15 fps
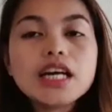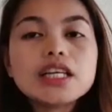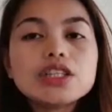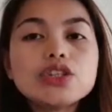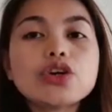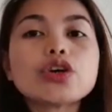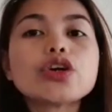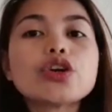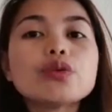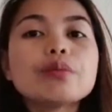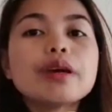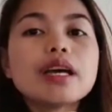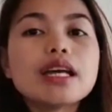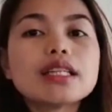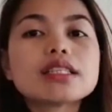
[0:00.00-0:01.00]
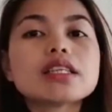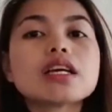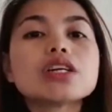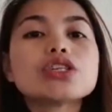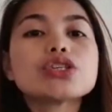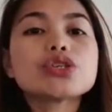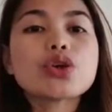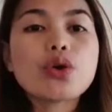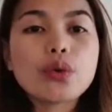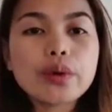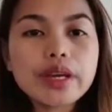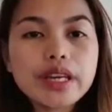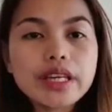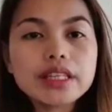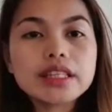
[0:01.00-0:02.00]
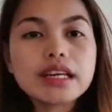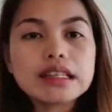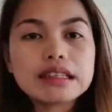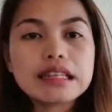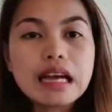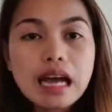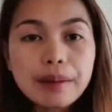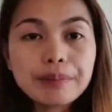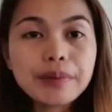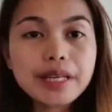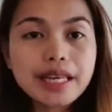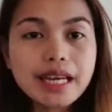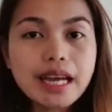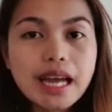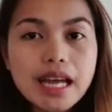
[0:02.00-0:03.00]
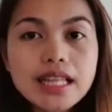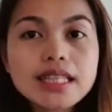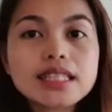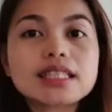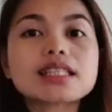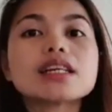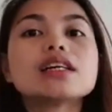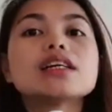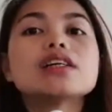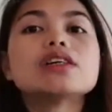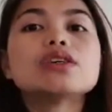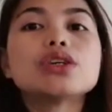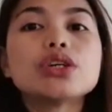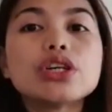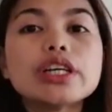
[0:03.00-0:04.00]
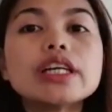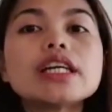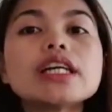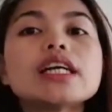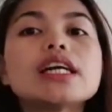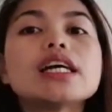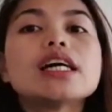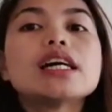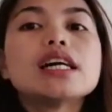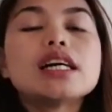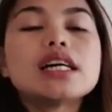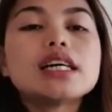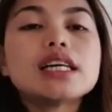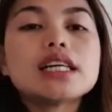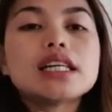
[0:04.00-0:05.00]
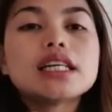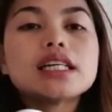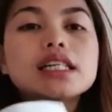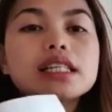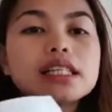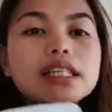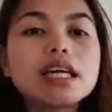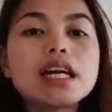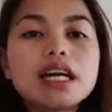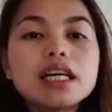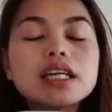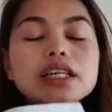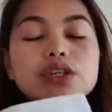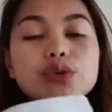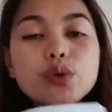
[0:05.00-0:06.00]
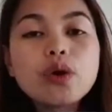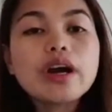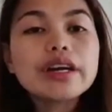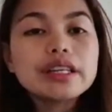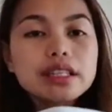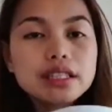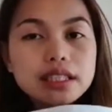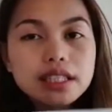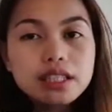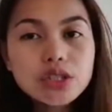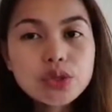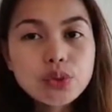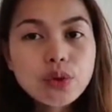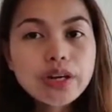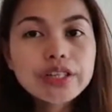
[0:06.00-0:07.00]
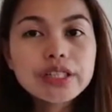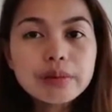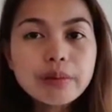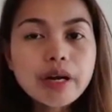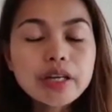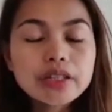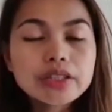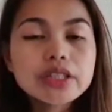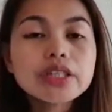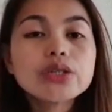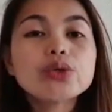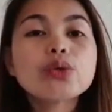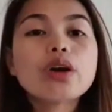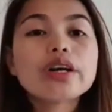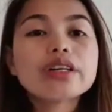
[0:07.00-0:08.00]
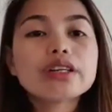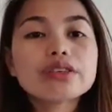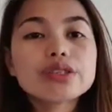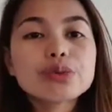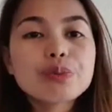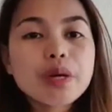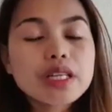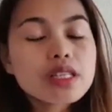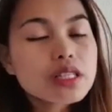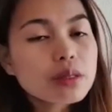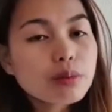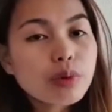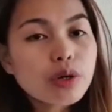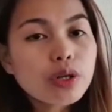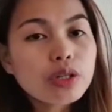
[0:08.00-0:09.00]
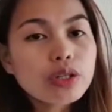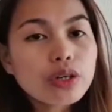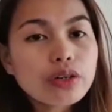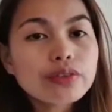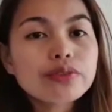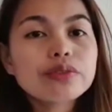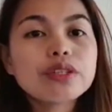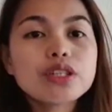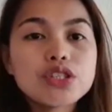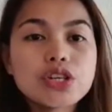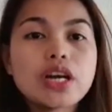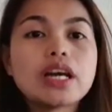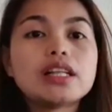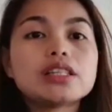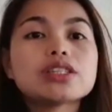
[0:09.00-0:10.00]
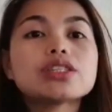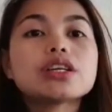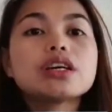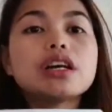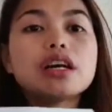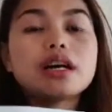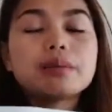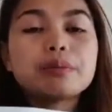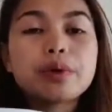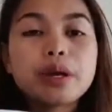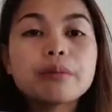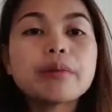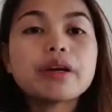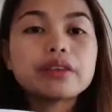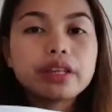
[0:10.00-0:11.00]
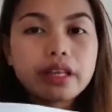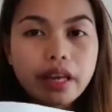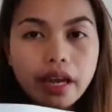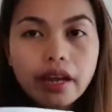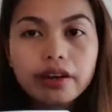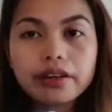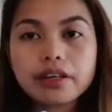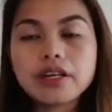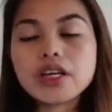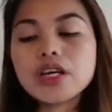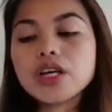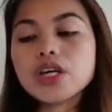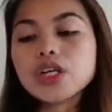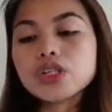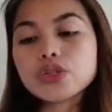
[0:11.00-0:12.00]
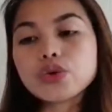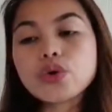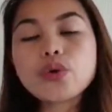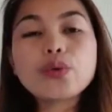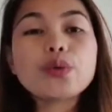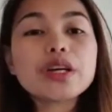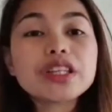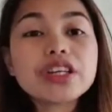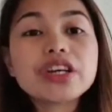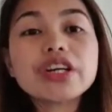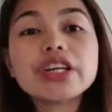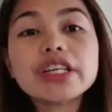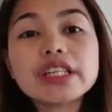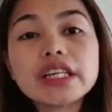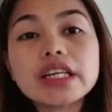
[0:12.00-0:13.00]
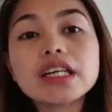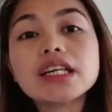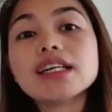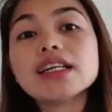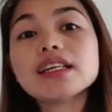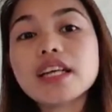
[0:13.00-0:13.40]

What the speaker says: documents showing that the applicant or you are the mother, you are the responsible of the child's primary care. So what are the